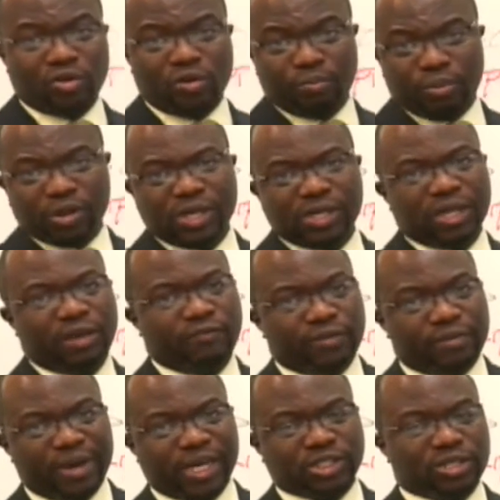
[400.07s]
pulling the
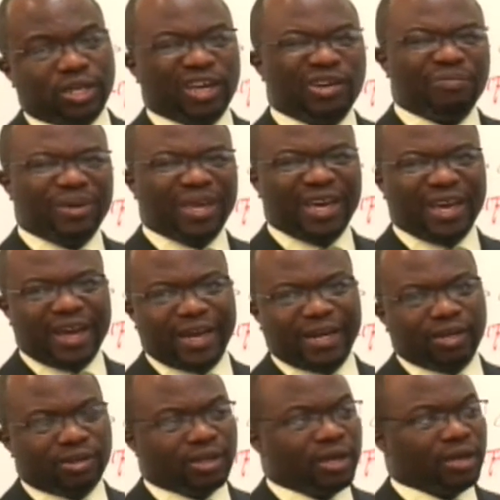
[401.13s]
information. It could be
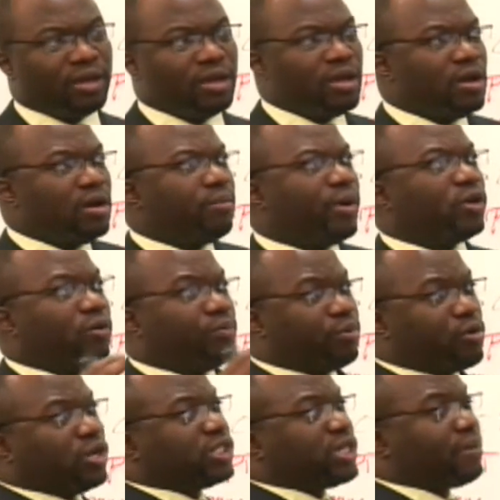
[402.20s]
anything. But your
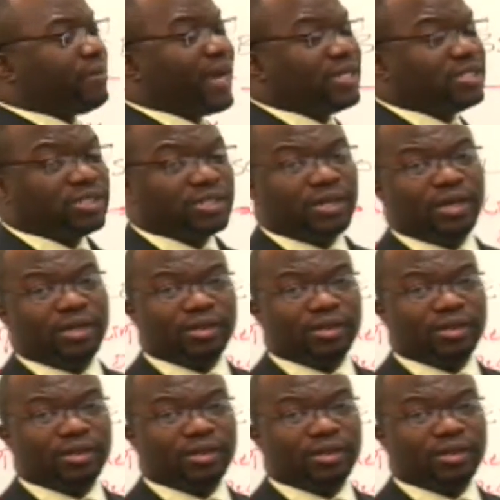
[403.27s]
project manager is